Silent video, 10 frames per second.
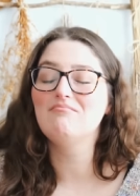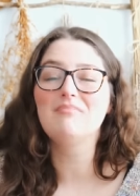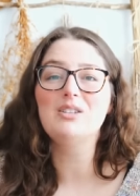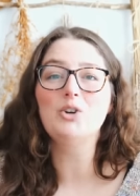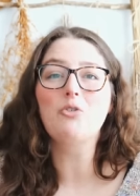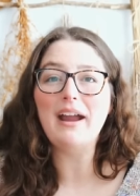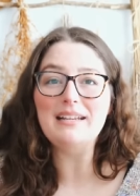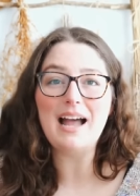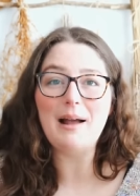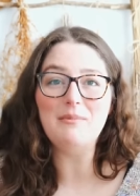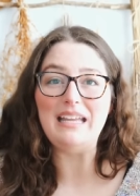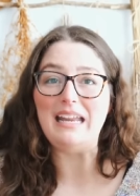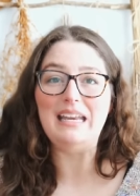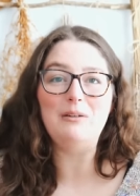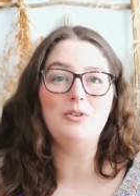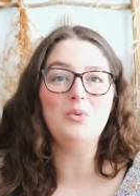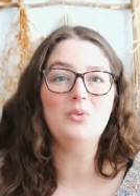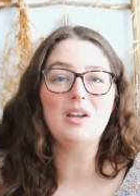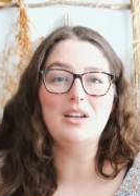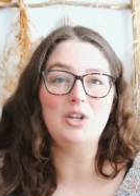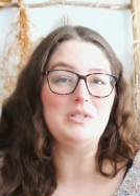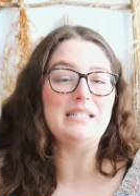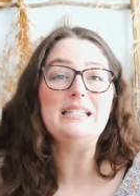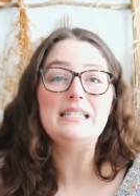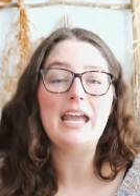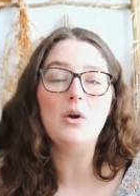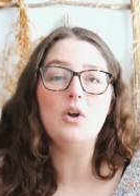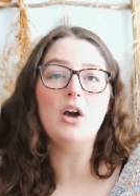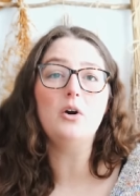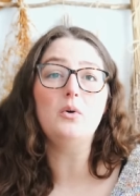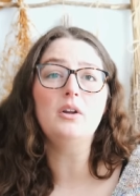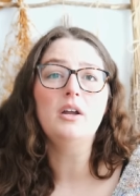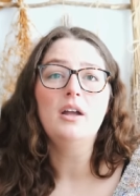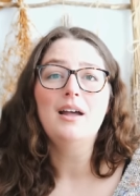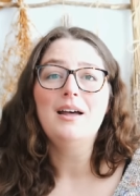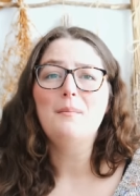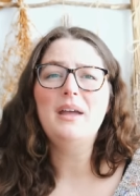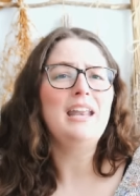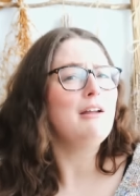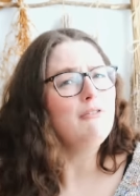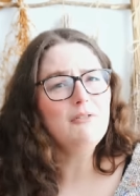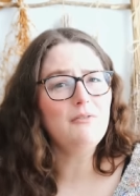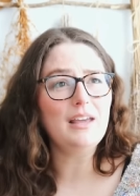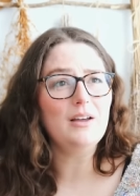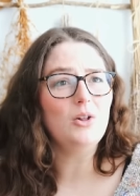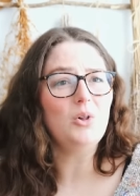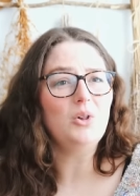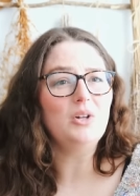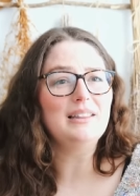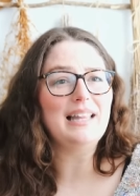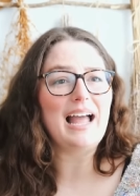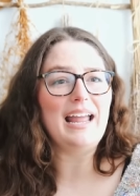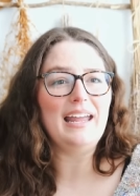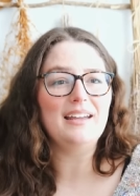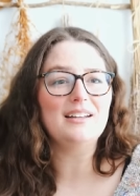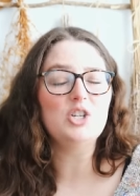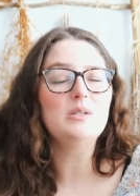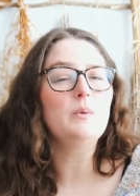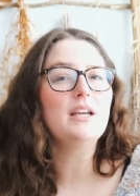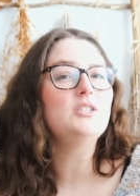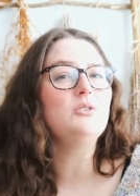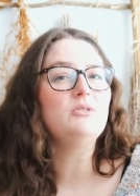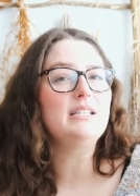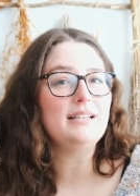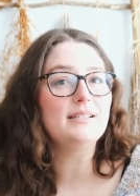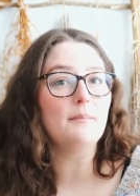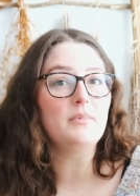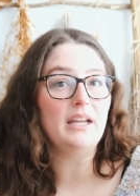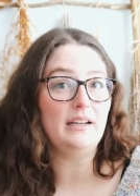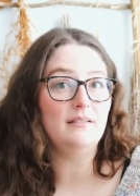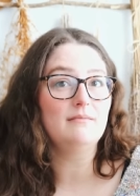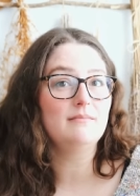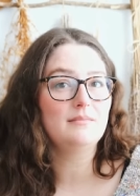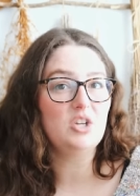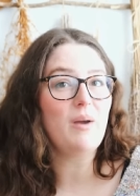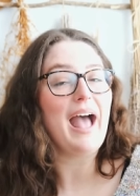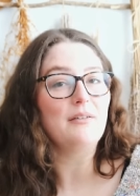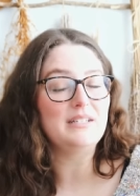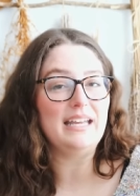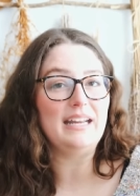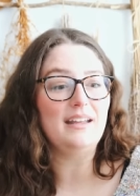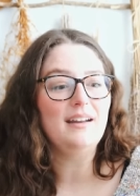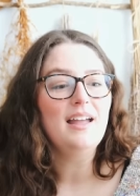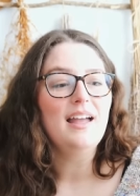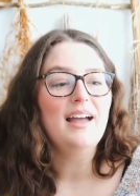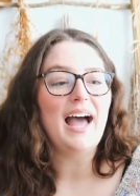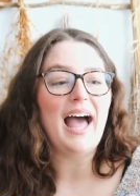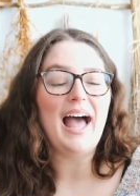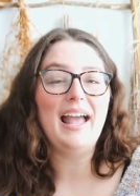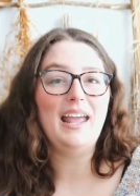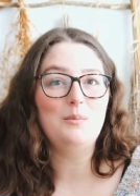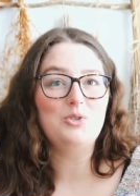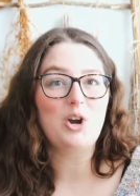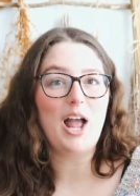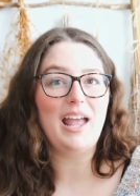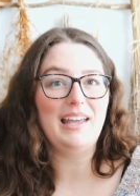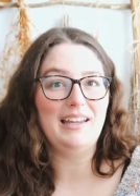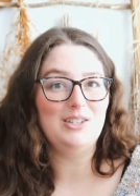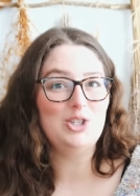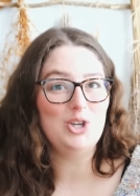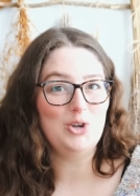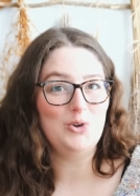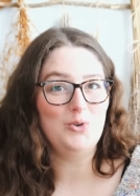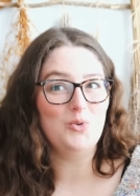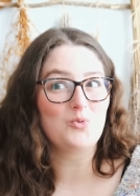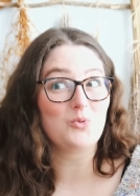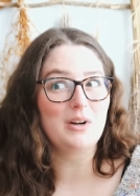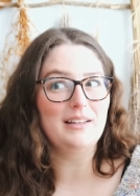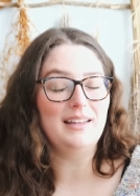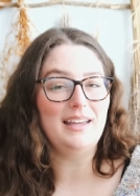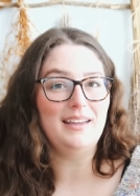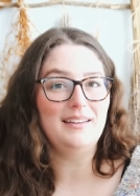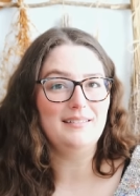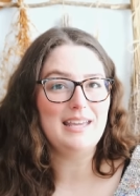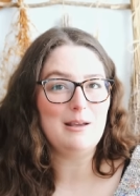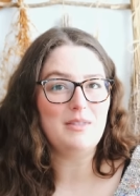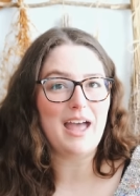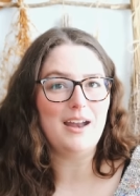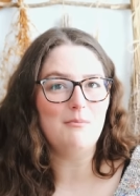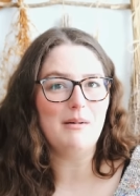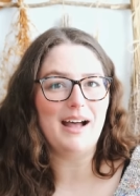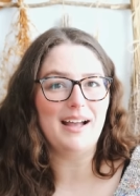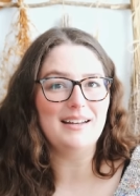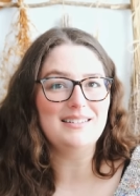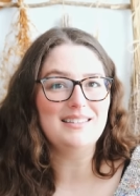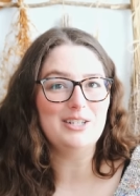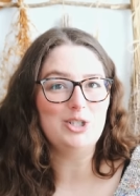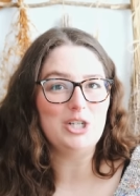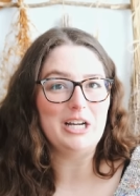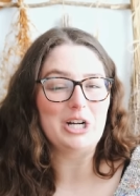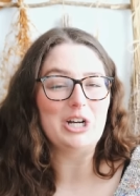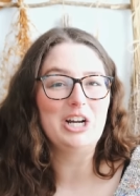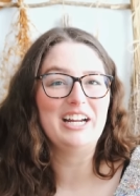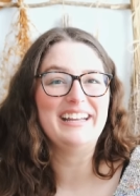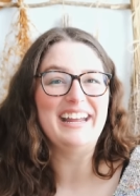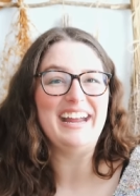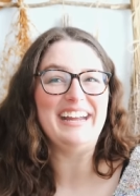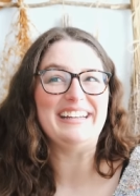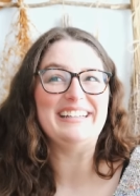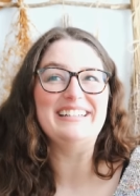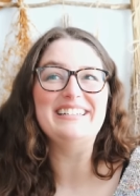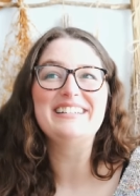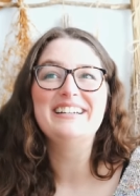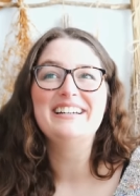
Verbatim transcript: it's a great time to get it if you can use a discount code. But never feel like just because you see something, you have to get it. I am trying to really keep that in mind this year. And